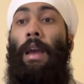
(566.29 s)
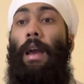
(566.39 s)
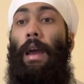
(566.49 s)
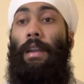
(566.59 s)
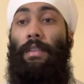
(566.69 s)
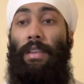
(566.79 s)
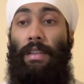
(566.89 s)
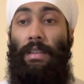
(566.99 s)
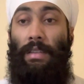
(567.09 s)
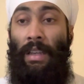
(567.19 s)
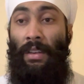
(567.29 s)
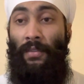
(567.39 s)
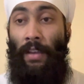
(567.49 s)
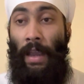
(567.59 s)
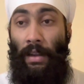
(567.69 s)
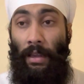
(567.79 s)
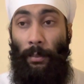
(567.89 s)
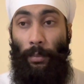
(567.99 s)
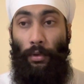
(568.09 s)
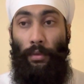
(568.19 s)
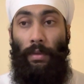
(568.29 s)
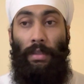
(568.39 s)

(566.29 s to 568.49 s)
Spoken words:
and this is significantly improve the